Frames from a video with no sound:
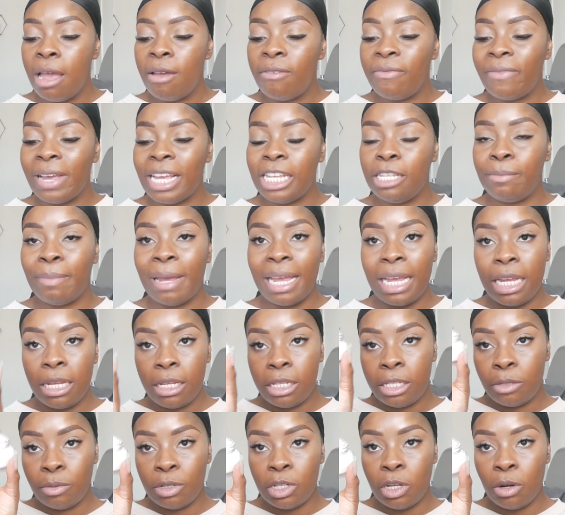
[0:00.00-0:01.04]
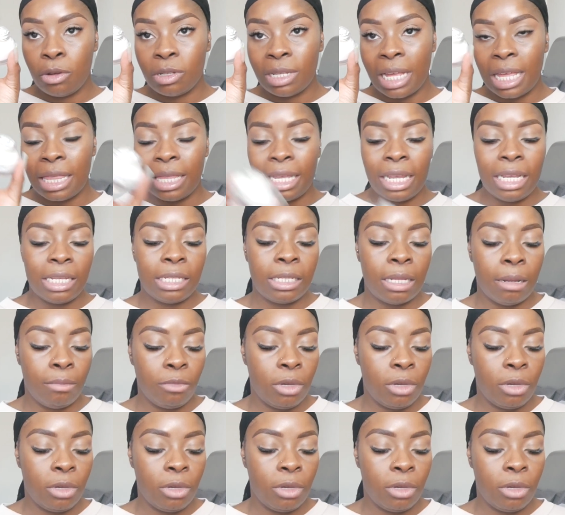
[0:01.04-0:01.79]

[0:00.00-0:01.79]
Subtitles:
face base, which looks like this.